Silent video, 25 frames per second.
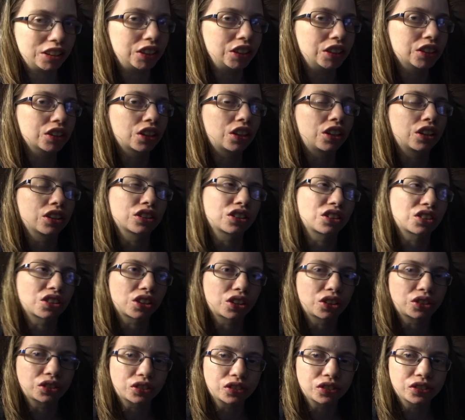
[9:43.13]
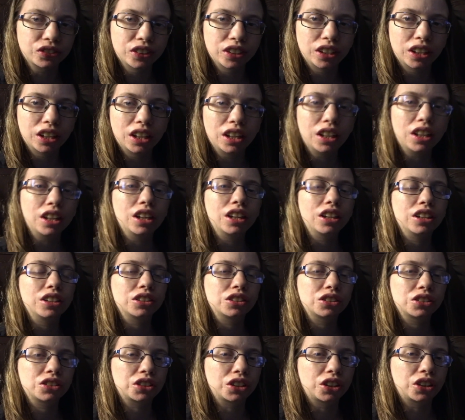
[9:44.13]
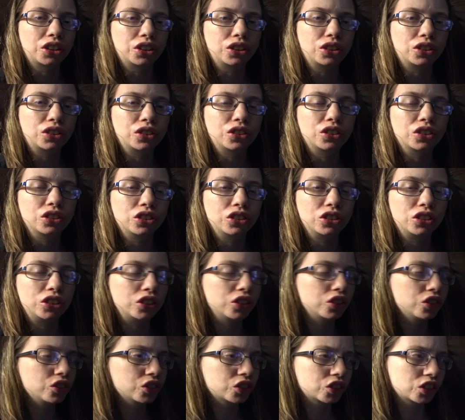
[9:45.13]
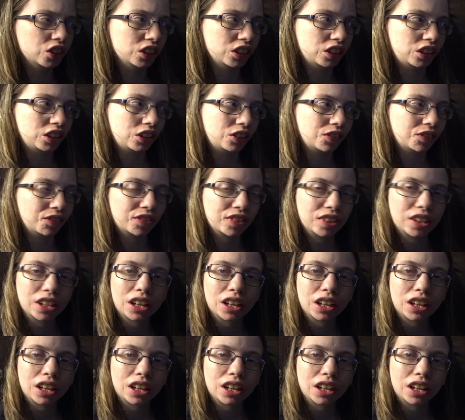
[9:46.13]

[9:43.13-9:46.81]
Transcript: eat on their own. So usually